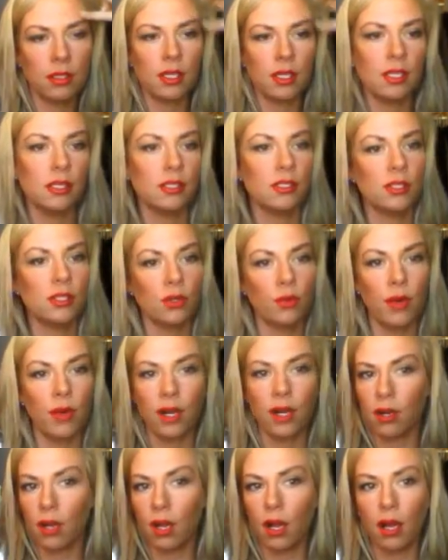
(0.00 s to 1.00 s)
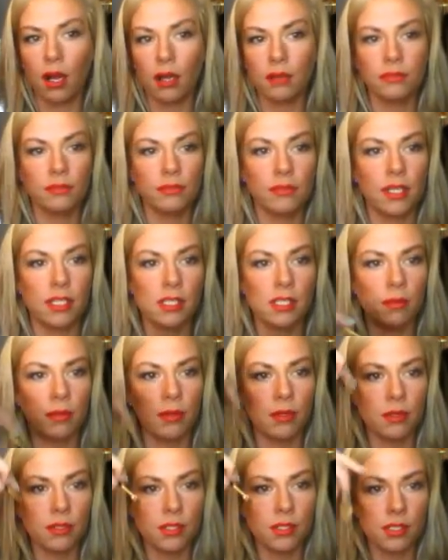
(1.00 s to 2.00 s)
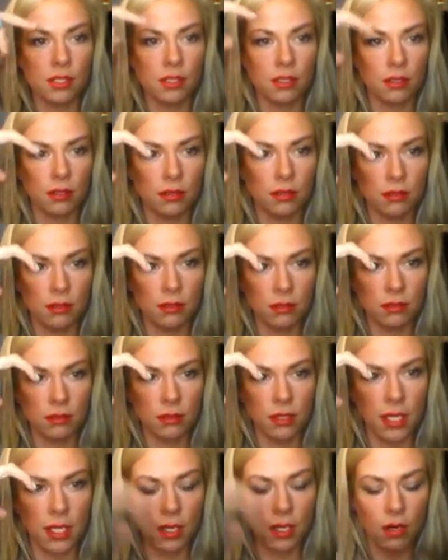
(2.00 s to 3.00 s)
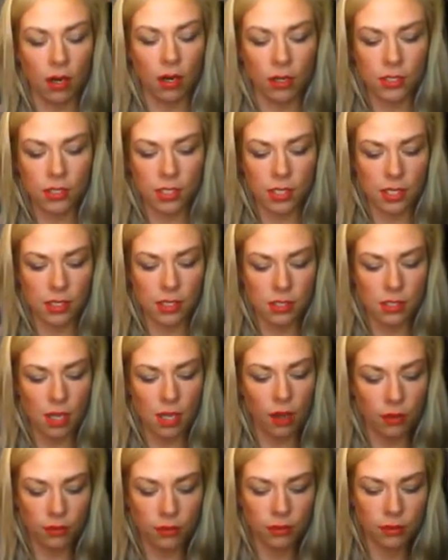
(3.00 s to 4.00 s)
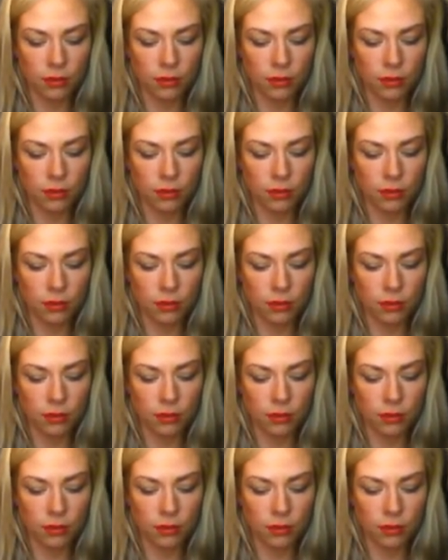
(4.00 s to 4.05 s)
and squared off, as opposed to like an arch like so.